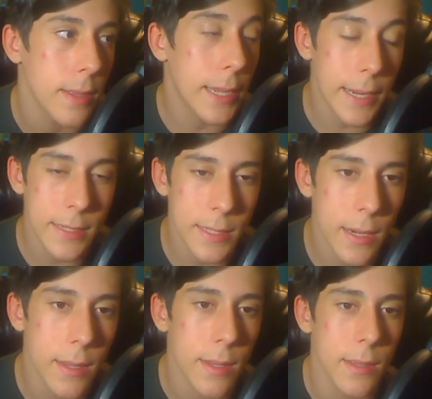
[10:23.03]
Like I
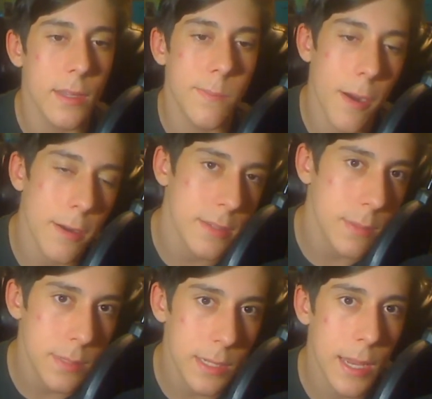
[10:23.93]
said, this part
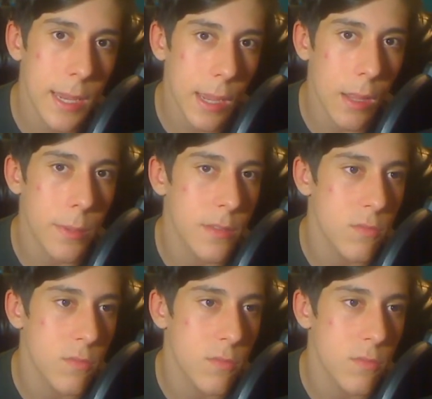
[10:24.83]
seems to take elements